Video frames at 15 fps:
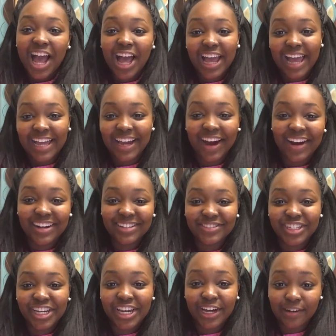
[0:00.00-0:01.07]
Okay, I
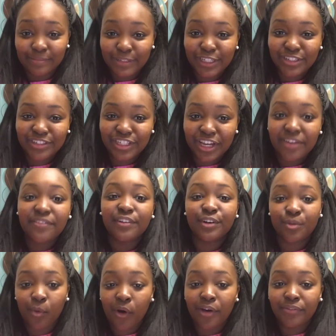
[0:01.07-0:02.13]
love cheer. I've been doing cheer for
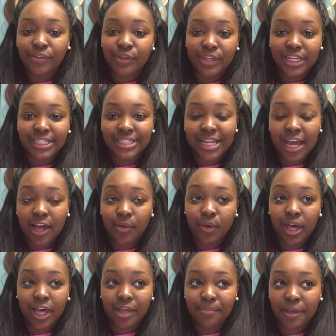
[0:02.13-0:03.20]
quite a few years now.
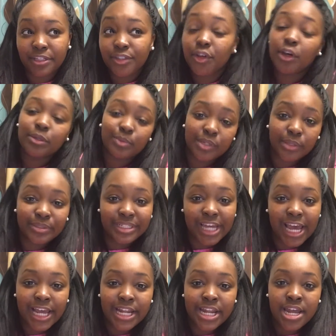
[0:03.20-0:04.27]
Um, I started when I was
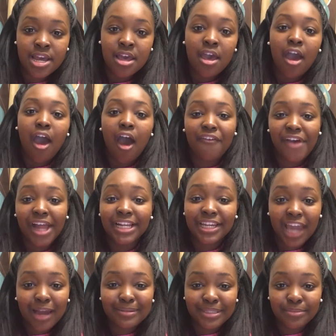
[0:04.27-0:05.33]
10. I've
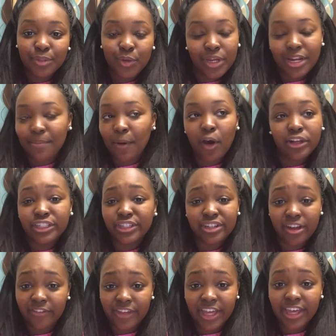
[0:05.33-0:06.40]
had gaps in between it, but I
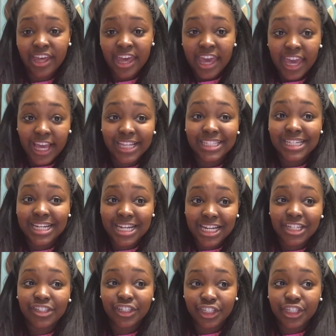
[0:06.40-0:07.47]
just love it. It's
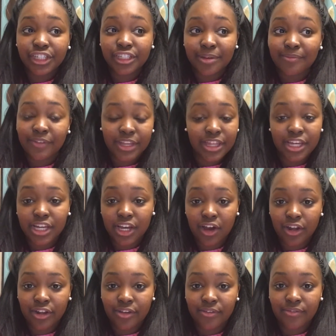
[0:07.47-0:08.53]
literally just something that
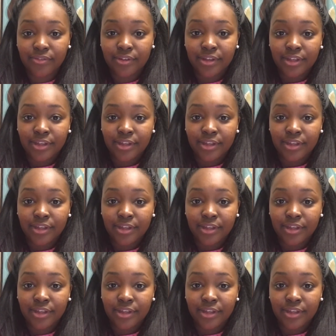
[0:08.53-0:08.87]
kind of